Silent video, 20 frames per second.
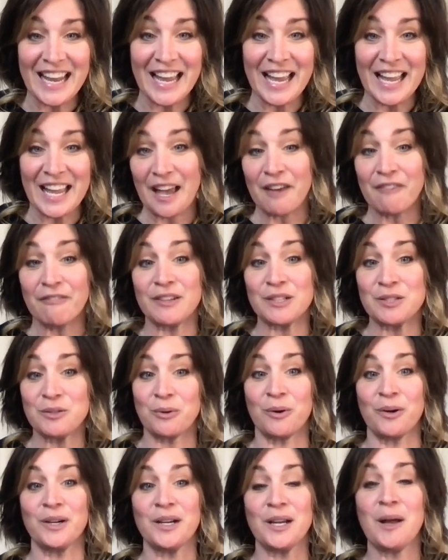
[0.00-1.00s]
I have
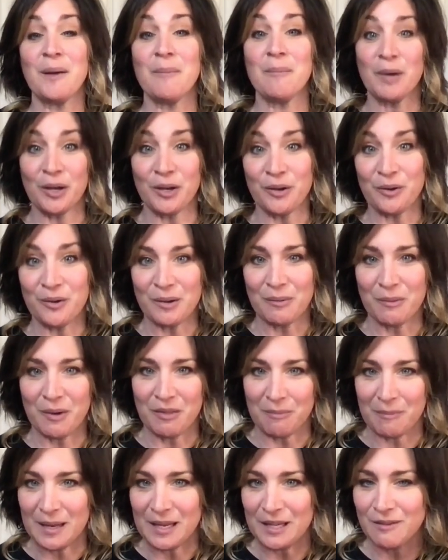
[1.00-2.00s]
Victoria McCooey with me.